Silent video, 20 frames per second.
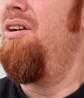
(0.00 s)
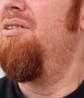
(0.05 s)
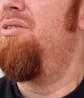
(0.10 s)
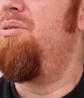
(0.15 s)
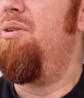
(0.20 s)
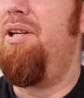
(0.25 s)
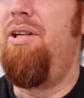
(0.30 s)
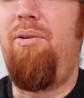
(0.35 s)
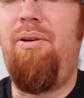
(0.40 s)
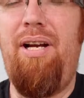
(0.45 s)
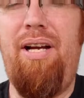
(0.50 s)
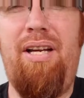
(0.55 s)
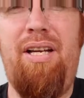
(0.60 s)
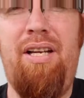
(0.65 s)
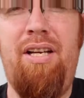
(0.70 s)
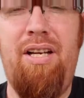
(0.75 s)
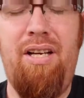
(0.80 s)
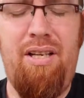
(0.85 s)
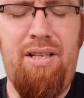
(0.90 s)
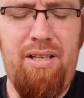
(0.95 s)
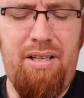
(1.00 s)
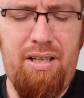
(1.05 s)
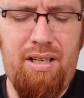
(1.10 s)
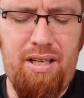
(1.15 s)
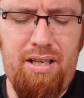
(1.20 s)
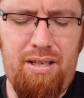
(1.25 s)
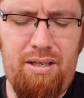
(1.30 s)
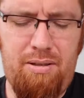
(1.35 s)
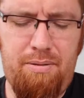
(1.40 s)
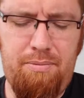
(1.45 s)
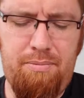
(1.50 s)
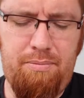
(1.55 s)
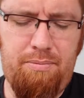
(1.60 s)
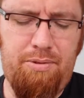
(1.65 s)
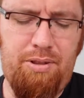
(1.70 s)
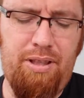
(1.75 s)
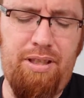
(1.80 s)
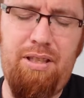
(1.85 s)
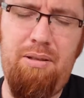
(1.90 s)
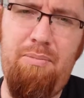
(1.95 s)
So anyway, um,
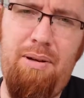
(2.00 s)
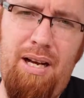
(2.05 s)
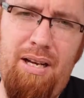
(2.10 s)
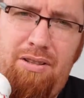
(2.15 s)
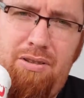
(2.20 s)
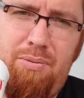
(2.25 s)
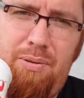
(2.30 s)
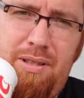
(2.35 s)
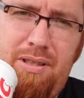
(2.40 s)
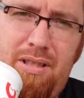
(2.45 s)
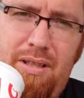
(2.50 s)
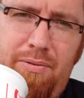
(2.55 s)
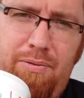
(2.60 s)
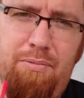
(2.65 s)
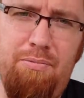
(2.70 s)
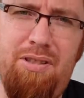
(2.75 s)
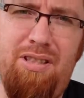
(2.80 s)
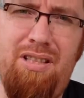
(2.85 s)
drinking my sweet tea from